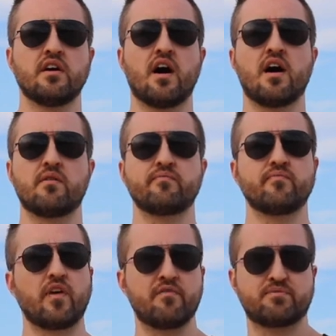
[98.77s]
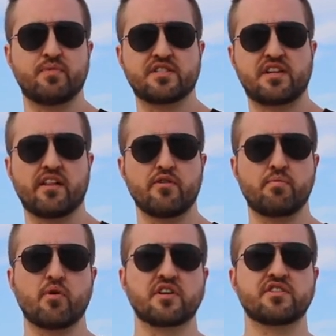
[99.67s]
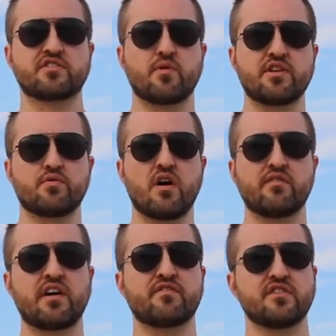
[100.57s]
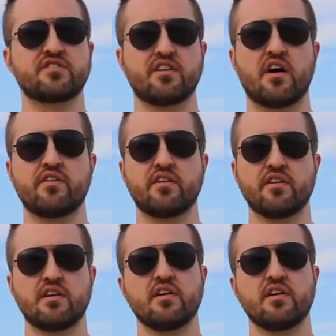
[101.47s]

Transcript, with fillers: um, I've been steadily reporting since 2012 when I first hit 100.